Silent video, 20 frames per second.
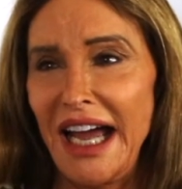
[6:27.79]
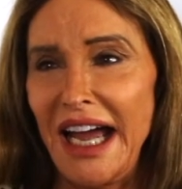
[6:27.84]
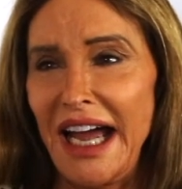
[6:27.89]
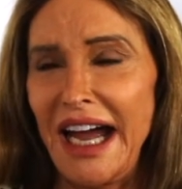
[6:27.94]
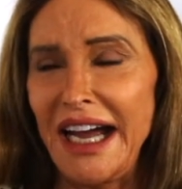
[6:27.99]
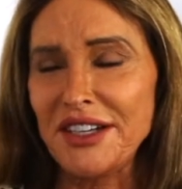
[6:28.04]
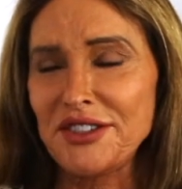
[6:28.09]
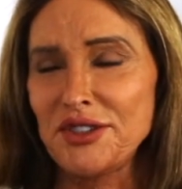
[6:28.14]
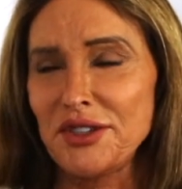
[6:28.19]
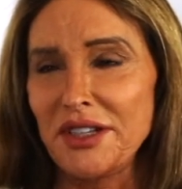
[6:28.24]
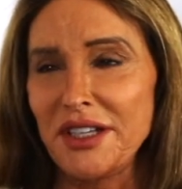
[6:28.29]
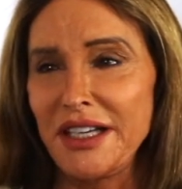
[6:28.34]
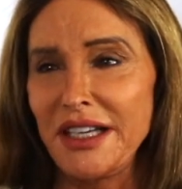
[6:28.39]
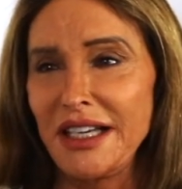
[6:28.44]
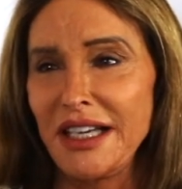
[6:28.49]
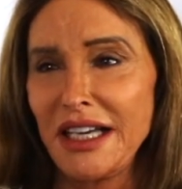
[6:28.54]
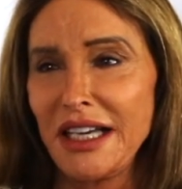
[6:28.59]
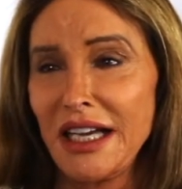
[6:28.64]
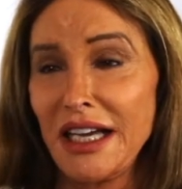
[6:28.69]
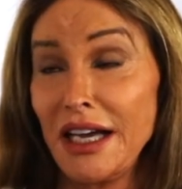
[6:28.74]

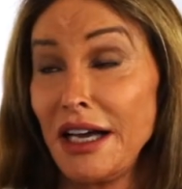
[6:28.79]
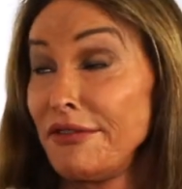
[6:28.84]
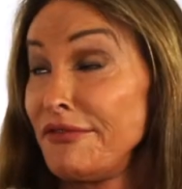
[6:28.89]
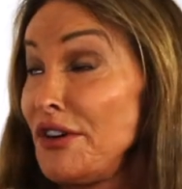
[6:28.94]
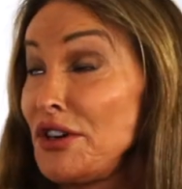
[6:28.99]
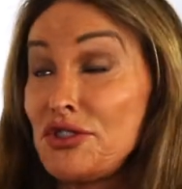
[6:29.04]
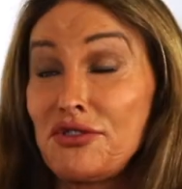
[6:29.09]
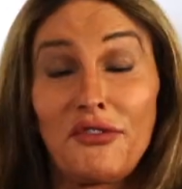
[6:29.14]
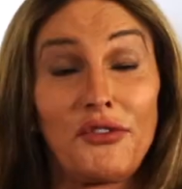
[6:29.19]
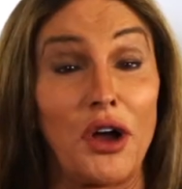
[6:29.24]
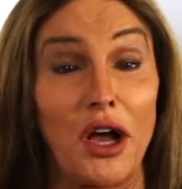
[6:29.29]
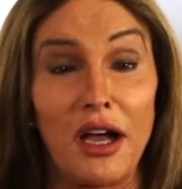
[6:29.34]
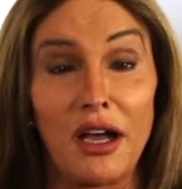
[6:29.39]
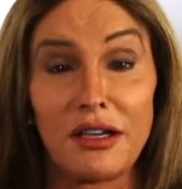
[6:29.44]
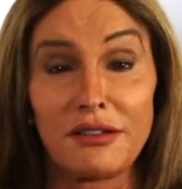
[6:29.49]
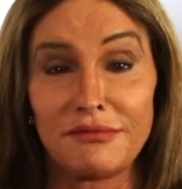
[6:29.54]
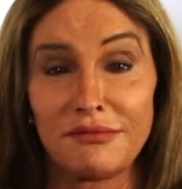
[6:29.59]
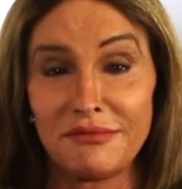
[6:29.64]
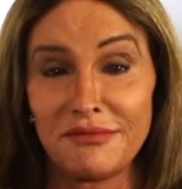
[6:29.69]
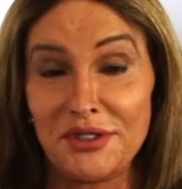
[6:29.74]
Actually, first of all,
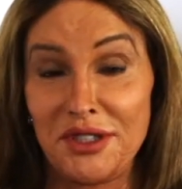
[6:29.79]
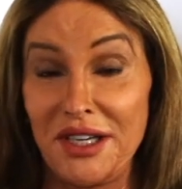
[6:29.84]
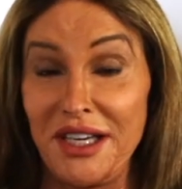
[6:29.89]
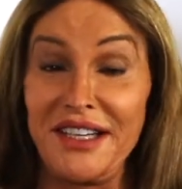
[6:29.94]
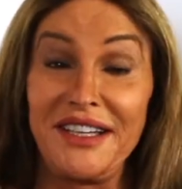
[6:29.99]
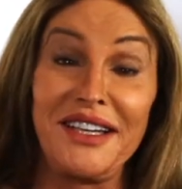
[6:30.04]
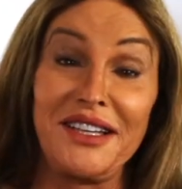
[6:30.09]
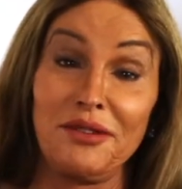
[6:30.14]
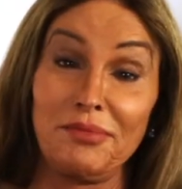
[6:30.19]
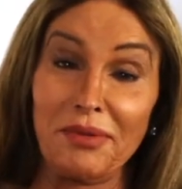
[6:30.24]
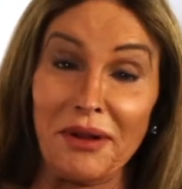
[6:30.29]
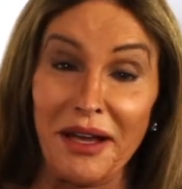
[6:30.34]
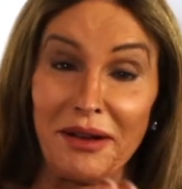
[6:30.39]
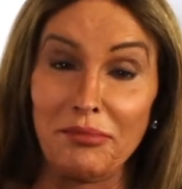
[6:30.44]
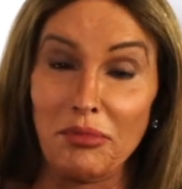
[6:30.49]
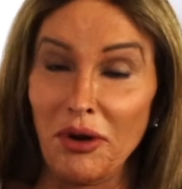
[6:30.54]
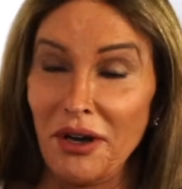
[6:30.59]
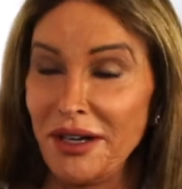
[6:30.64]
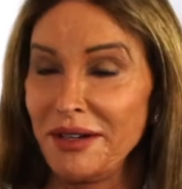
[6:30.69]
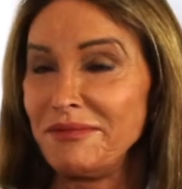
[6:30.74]
she did the
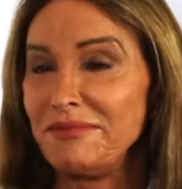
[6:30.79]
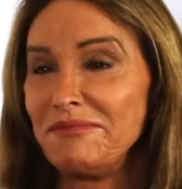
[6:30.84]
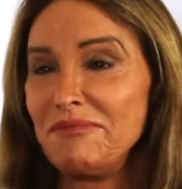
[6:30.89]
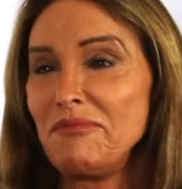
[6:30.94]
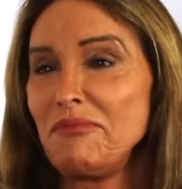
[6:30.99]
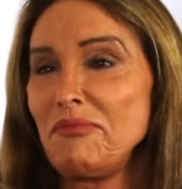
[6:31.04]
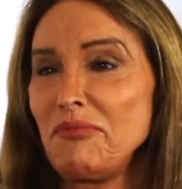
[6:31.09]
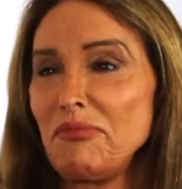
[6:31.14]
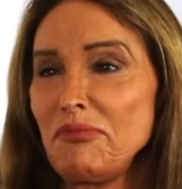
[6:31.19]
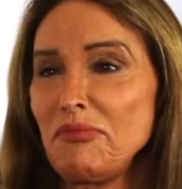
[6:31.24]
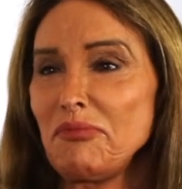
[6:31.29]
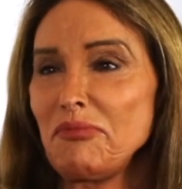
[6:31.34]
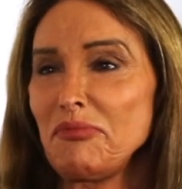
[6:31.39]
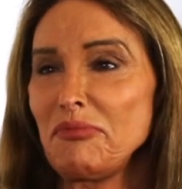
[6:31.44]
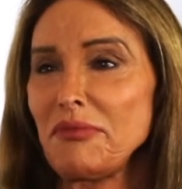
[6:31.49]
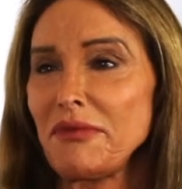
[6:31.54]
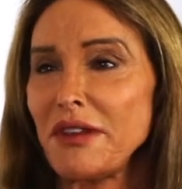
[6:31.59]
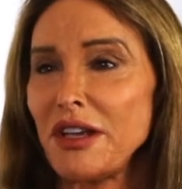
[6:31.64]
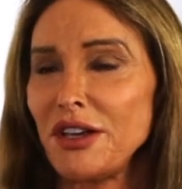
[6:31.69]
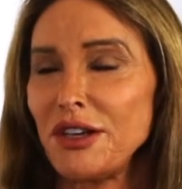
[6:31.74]
Playboy
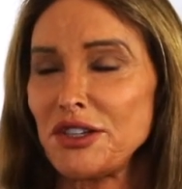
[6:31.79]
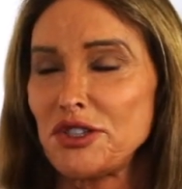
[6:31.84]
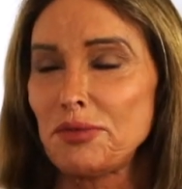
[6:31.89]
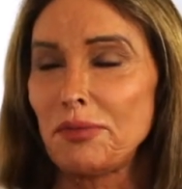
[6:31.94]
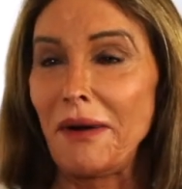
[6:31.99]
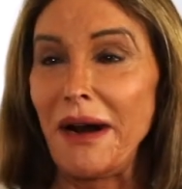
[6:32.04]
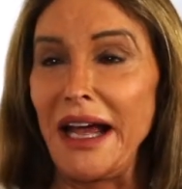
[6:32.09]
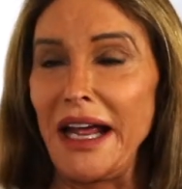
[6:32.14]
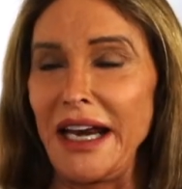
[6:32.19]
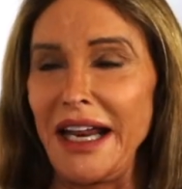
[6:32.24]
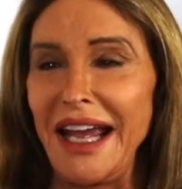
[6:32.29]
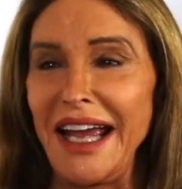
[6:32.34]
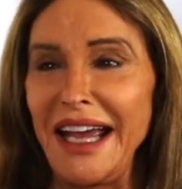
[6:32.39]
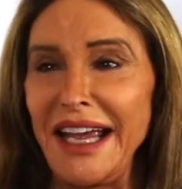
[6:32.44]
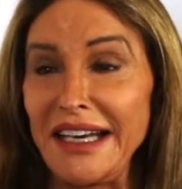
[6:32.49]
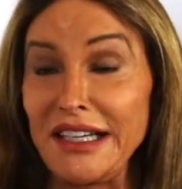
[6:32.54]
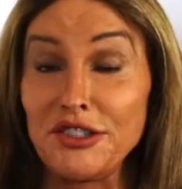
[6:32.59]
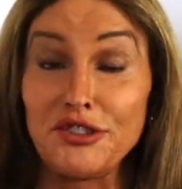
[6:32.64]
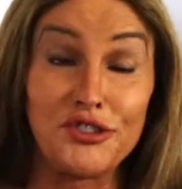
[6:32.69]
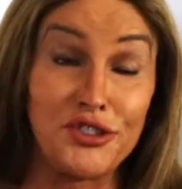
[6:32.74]
spread
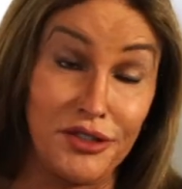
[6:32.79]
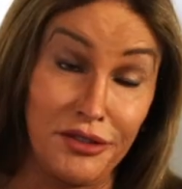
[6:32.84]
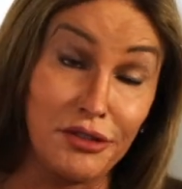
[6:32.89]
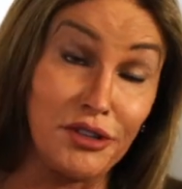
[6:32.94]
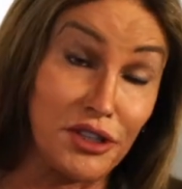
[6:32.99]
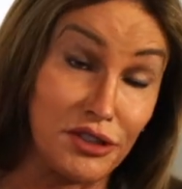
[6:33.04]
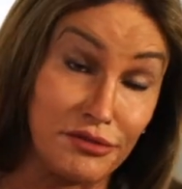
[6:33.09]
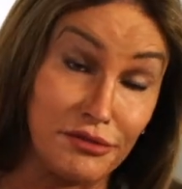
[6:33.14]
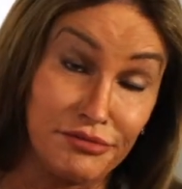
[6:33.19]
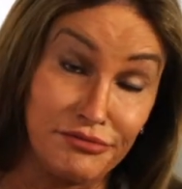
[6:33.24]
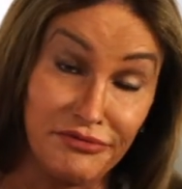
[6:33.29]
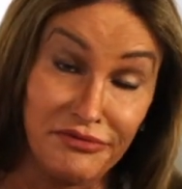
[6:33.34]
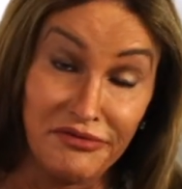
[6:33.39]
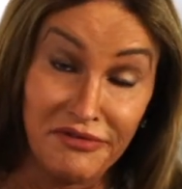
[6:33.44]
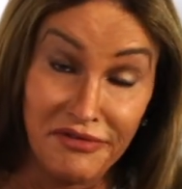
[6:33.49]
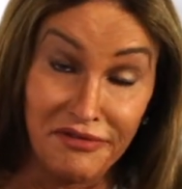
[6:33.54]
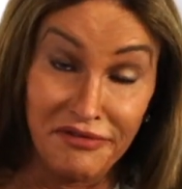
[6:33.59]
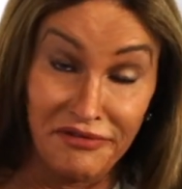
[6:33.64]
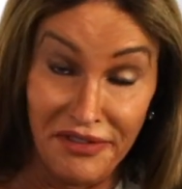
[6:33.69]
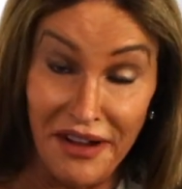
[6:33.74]
and she looked
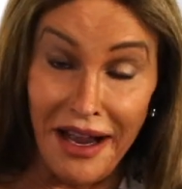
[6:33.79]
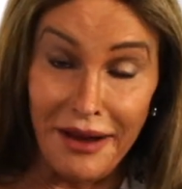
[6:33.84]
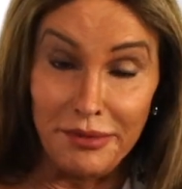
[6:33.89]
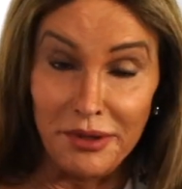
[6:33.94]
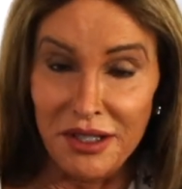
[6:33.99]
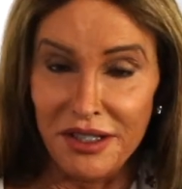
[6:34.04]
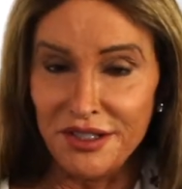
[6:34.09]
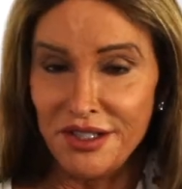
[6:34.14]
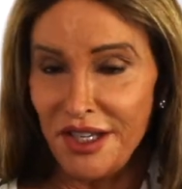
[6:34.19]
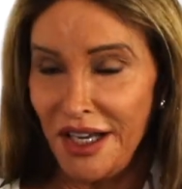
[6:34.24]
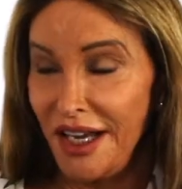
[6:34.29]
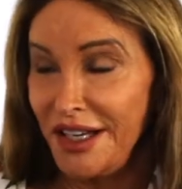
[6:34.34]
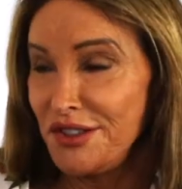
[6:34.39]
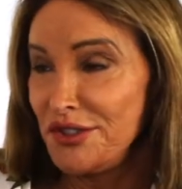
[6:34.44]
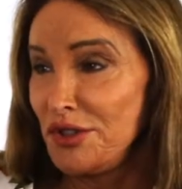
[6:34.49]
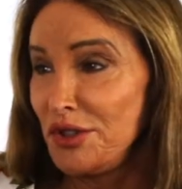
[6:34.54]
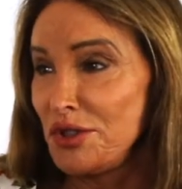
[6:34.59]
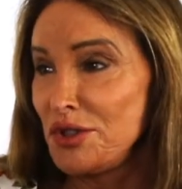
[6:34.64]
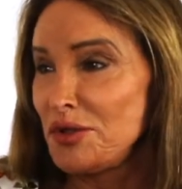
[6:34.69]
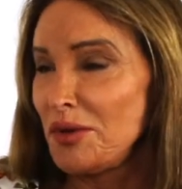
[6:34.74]
fabulous as
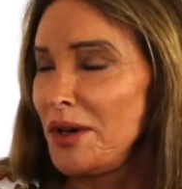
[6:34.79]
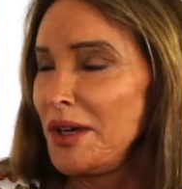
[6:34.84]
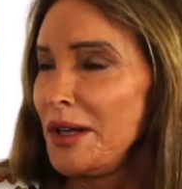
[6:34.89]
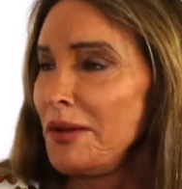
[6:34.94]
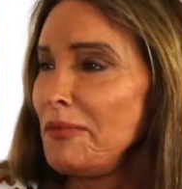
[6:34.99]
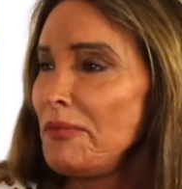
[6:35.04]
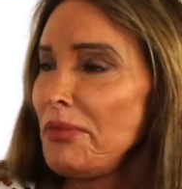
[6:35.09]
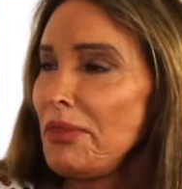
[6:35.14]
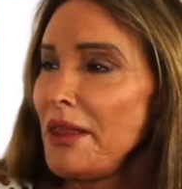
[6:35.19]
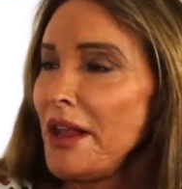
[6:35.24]
usual.